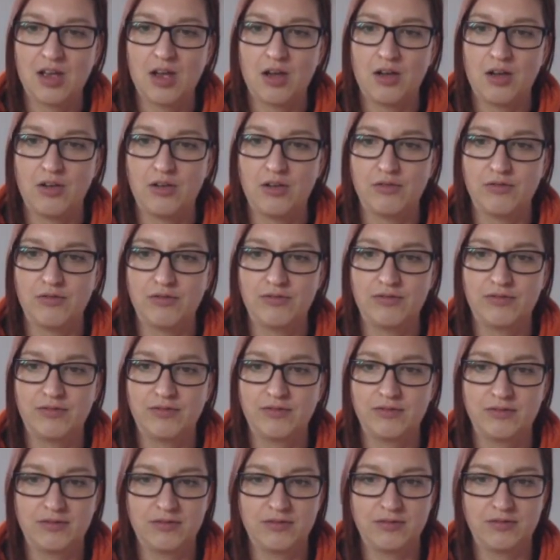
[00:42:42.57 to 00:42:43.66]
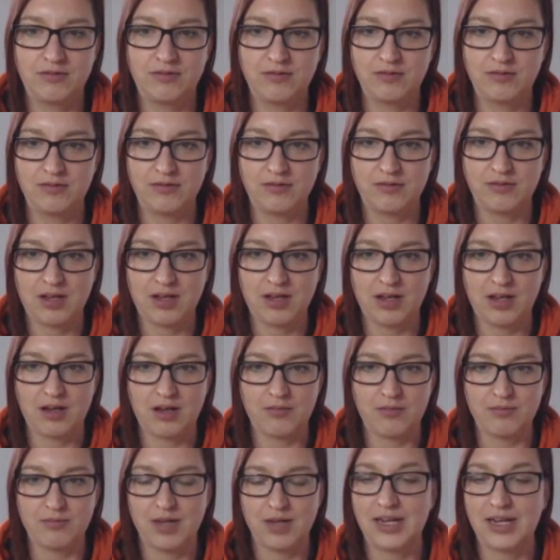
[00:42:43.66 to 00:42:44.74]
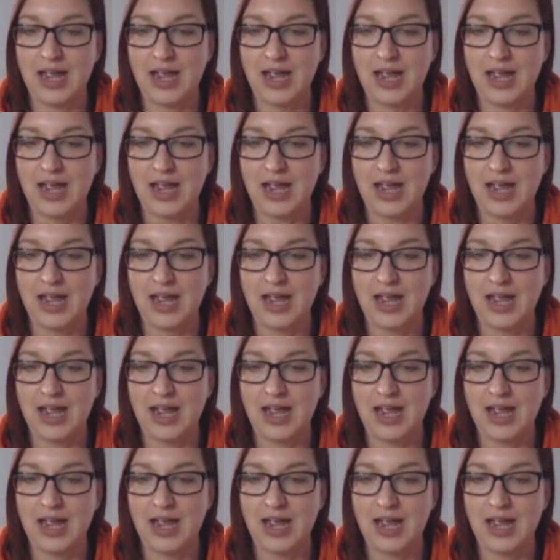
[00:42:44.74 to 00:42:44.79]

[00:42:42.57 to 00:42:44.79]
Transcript: of um,